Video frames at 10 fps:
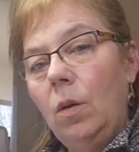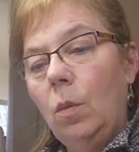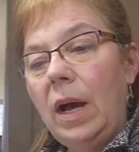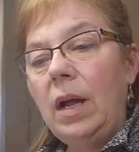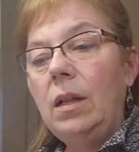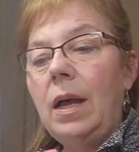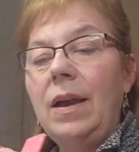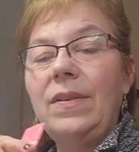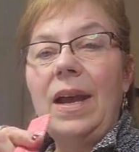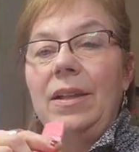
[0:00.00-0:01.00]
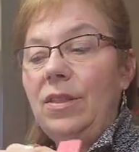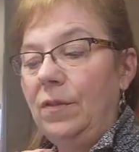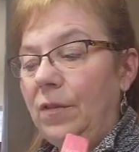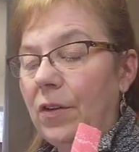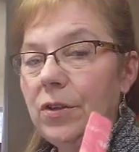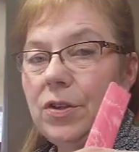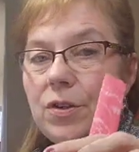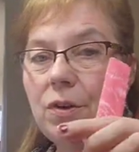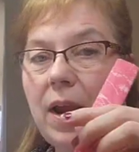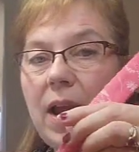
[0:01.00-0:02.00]
Well, I've got the first
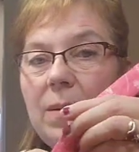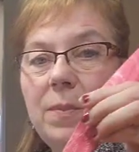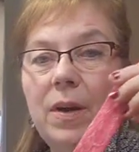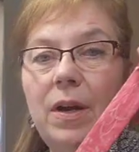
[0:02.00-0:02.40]
strap